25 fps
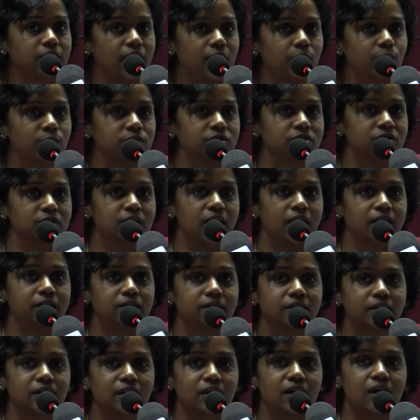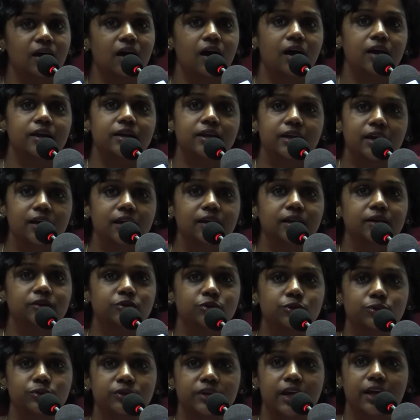that was done nearly
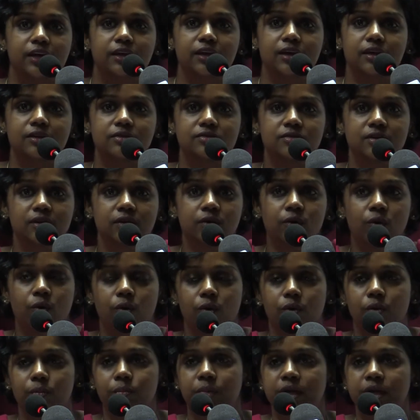two decades ago,